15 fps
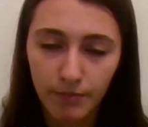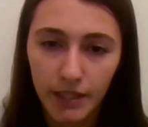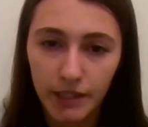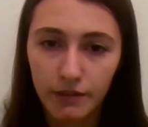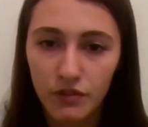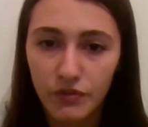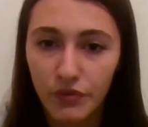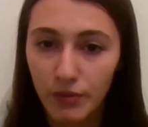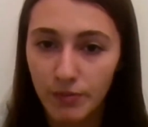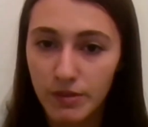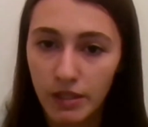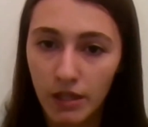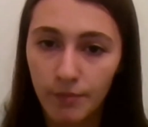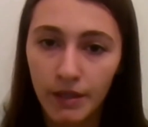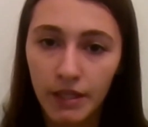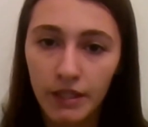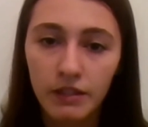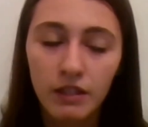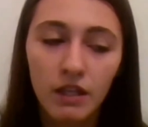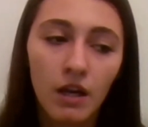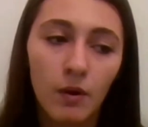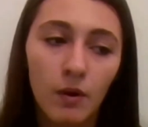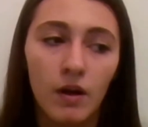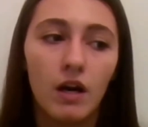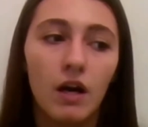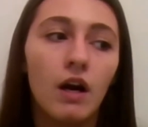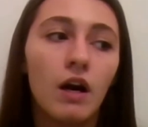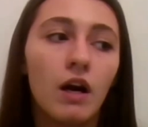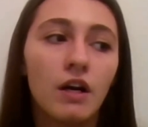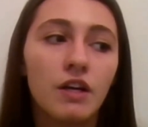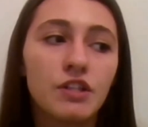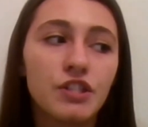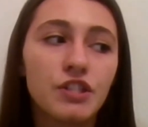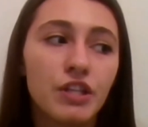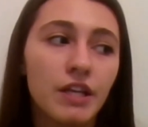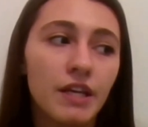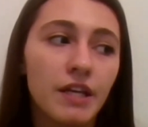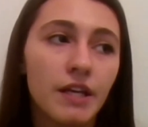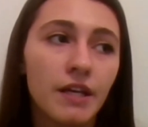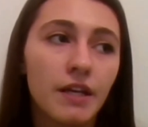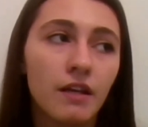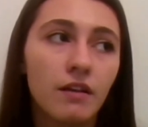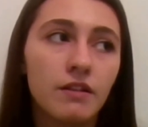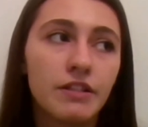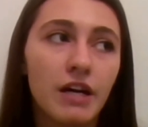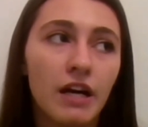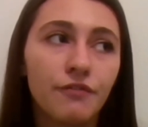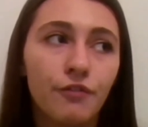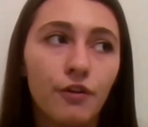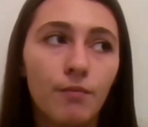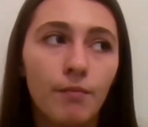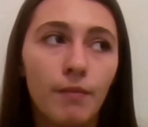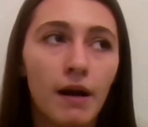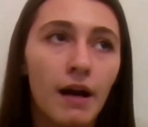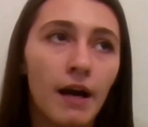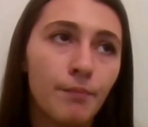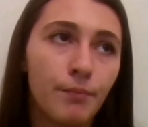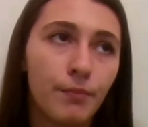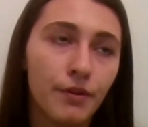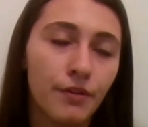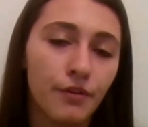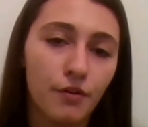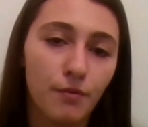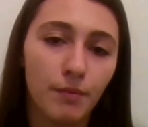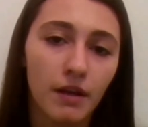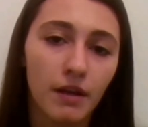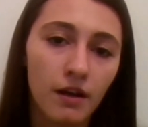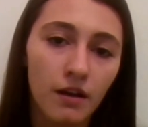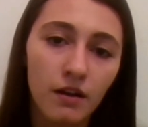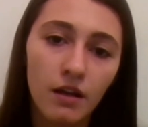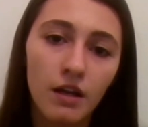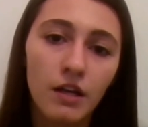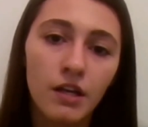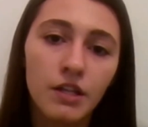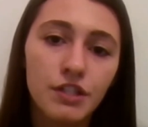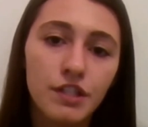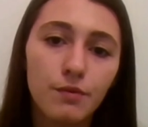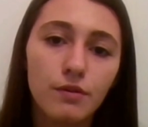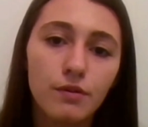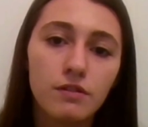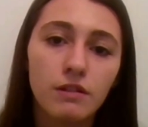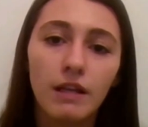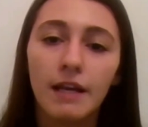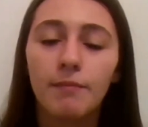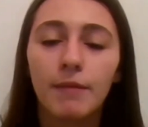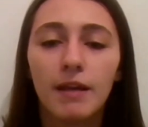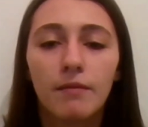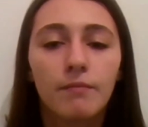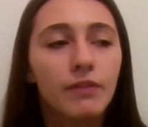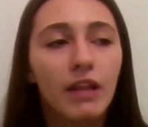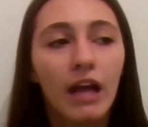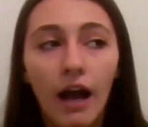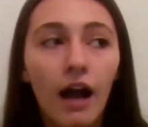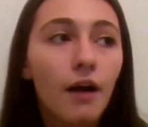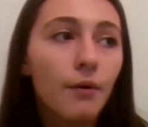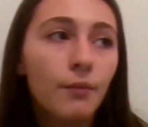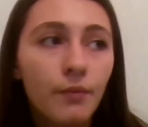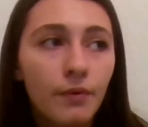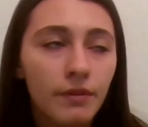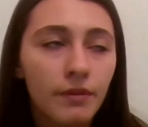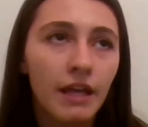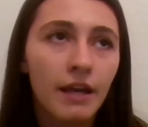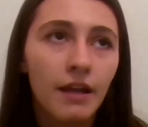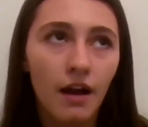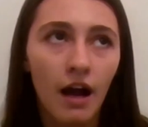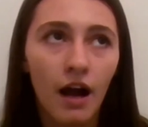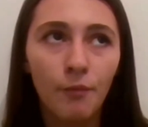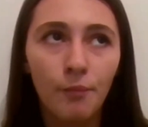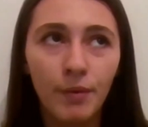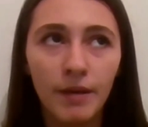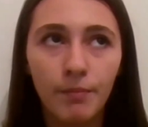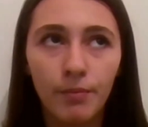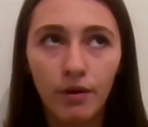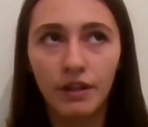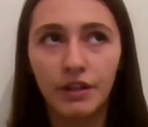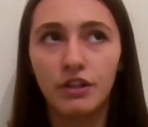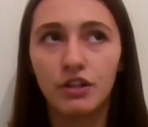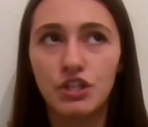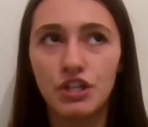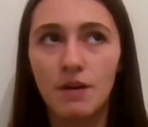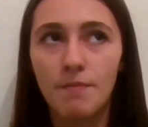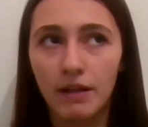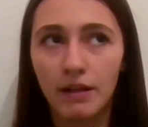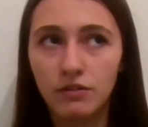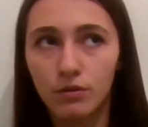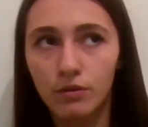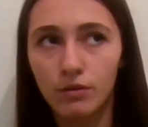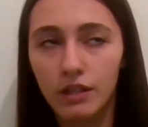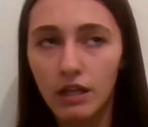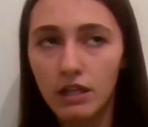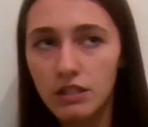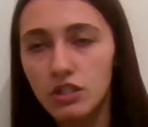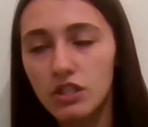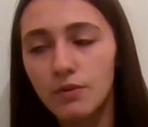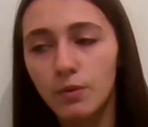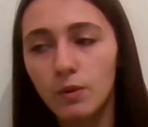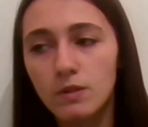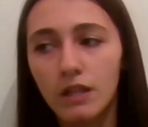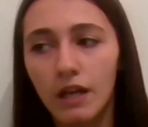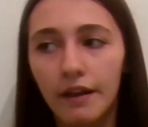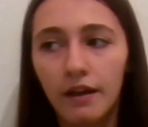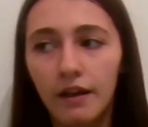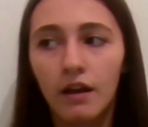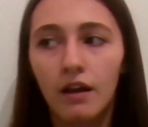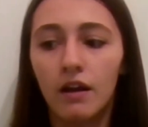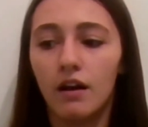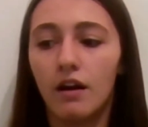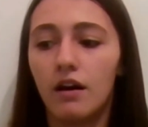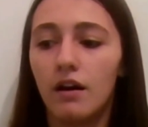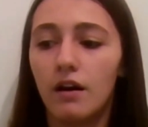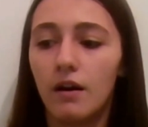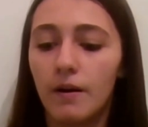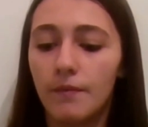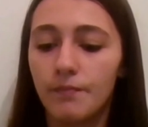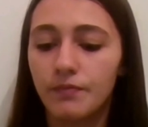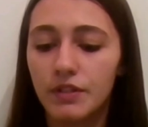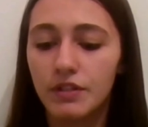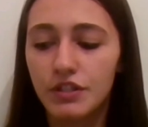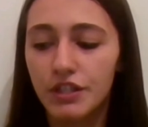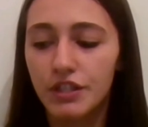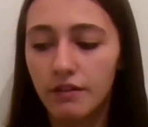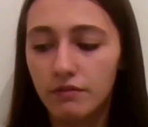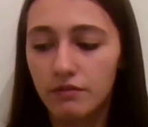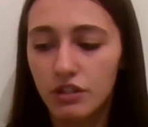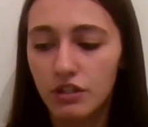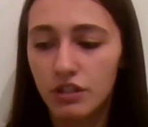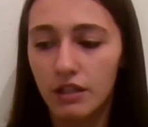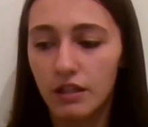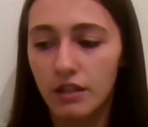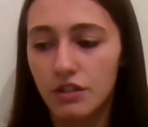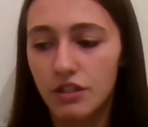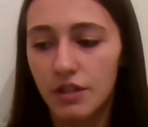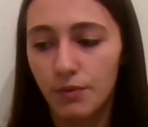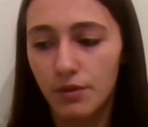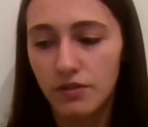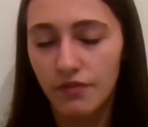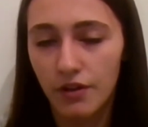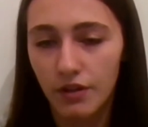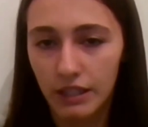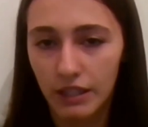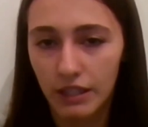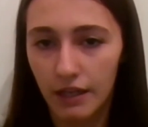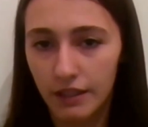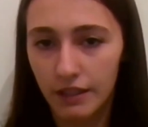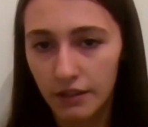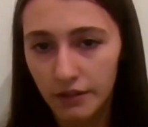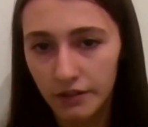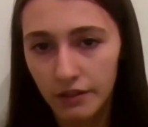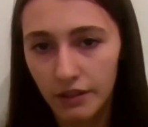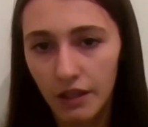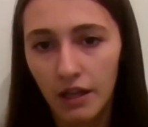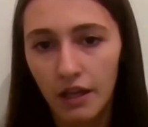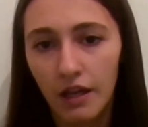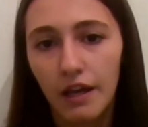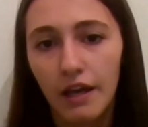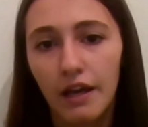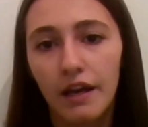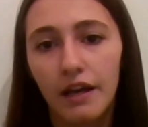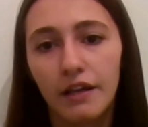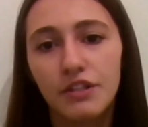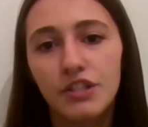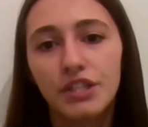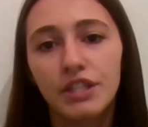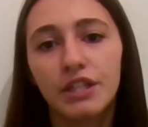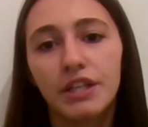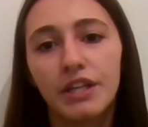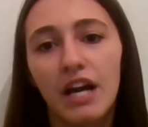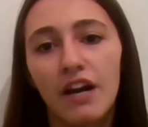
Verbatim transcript: meters from summit. Uh, she died from hypothermia. She was like me, they, how people and her Sherpa told us, she was like, um, she, she, she was very tired and she didn't